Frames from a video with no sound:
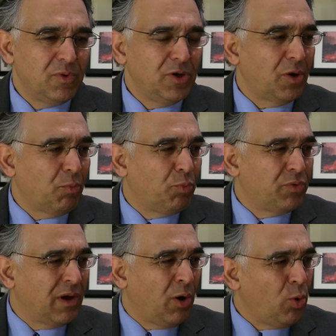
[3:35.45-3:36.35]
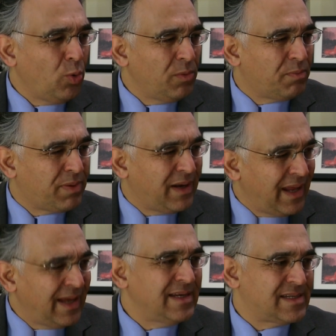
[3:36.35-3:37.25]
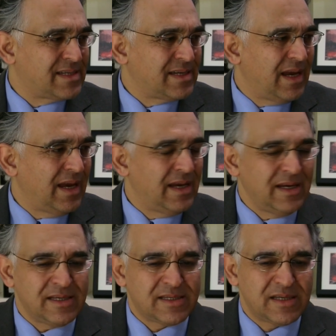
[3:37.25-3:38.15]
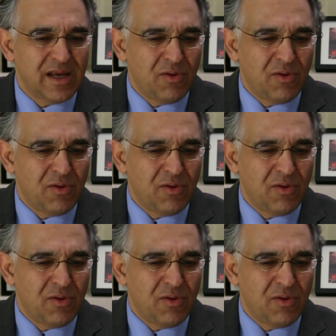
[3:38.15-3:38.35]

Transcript: you know, the whole place is